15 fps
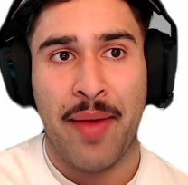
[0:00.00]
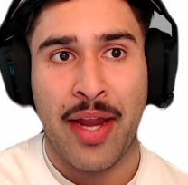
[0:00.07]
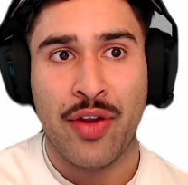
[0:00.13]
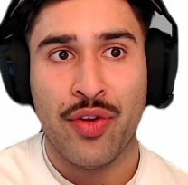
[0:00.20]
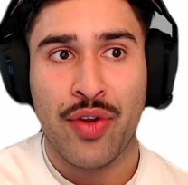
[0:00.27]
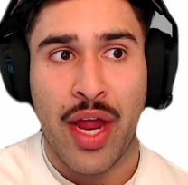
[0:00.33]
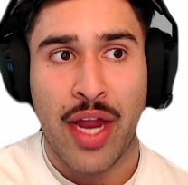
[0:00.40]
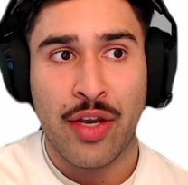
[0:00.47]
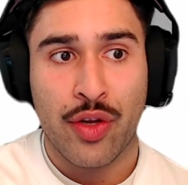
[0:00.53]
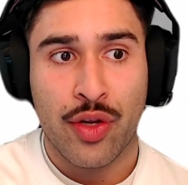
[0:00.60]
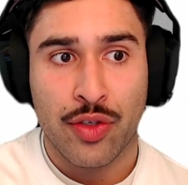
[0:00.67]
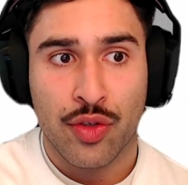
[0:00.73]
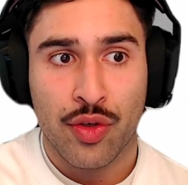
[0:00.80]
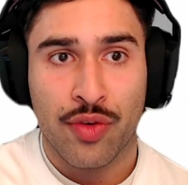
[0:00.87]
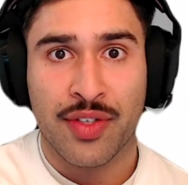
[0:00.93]
and you
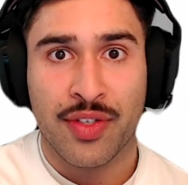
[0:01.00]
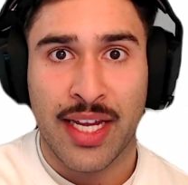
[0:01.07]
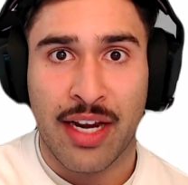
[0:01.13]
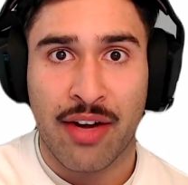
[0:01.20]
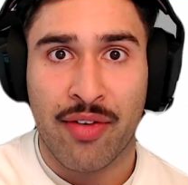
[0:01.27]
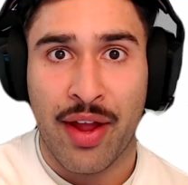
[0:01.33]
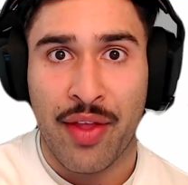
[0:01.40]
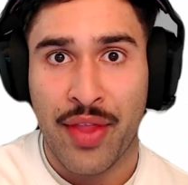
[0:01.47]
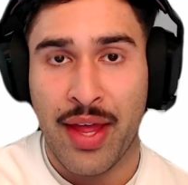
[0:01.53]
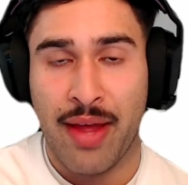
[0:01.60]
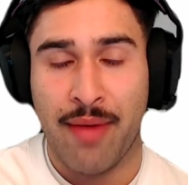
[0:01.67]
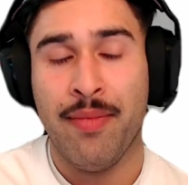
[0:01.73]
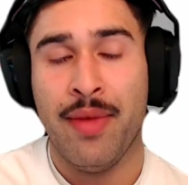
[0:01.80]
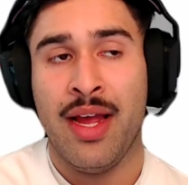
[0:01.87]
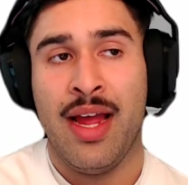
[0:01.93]
can sort of stick around
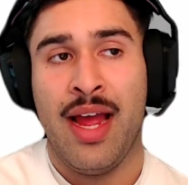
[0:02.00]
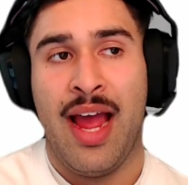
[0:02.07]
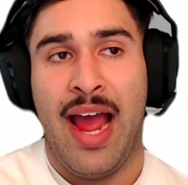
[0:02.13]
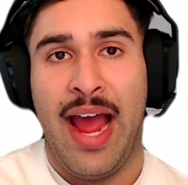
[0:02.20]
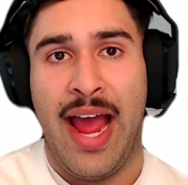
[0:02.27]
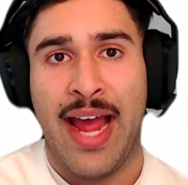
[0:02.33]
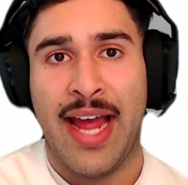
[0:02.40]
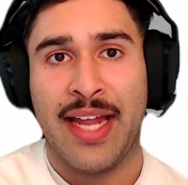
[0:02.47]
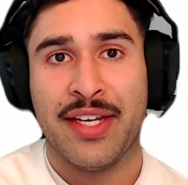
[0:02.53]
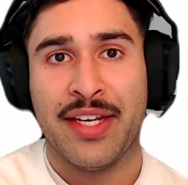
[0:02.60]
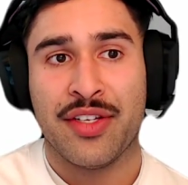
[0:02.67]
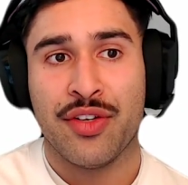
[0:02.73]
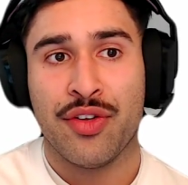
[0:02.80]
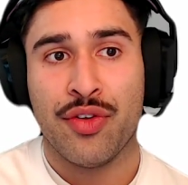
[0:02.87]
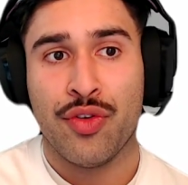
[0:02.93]
them,
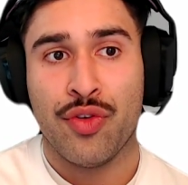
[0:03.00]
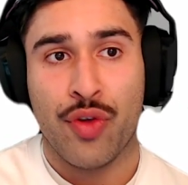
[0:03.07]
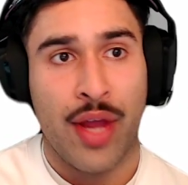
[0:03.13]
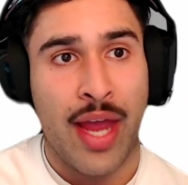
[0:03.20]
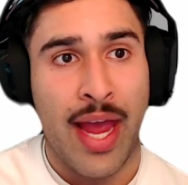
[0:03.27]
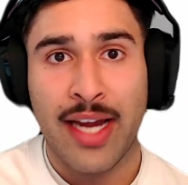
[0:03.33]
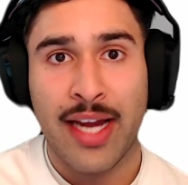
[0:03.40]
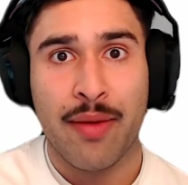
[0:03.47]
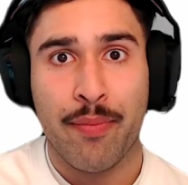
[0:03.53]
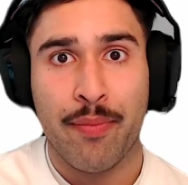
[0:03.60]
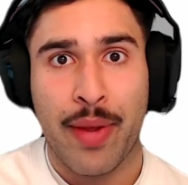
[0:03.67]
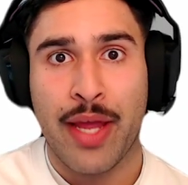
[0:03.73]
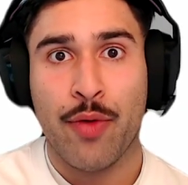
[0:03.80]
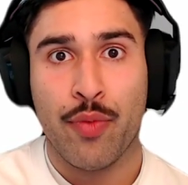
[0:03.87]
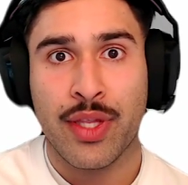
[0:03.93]
and you can
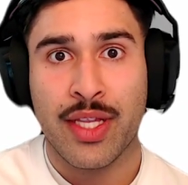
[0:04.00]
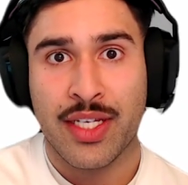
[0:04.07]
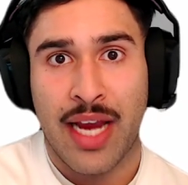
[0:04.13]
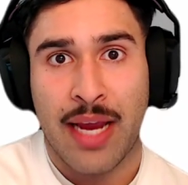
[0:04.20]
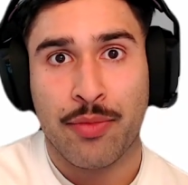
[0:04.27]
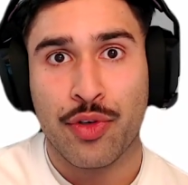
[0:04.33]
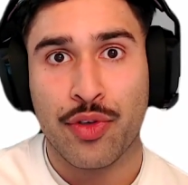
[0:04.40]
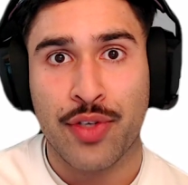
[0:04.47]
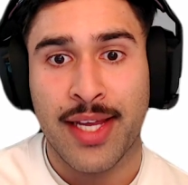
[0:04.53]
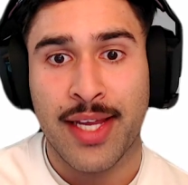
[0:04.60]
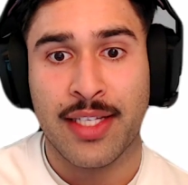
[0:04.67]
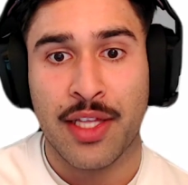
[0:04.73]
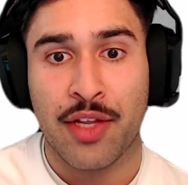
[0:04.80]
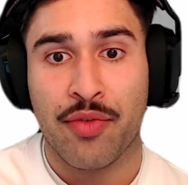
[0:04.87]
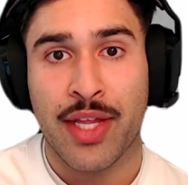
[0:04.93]
compete with the James Roos
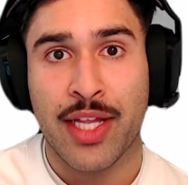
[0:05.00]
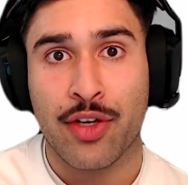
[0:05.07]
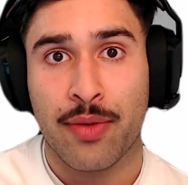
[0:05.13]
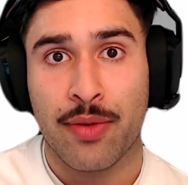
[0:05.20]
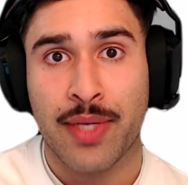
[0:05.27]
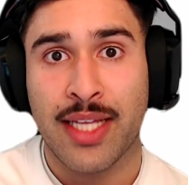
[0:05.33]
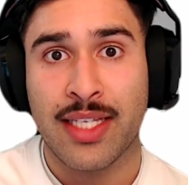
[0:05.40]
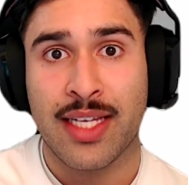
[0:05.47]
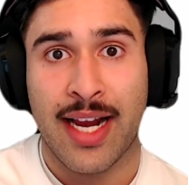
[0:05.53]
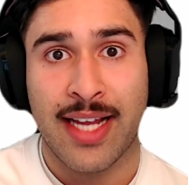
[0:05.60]
kids and the really top kids.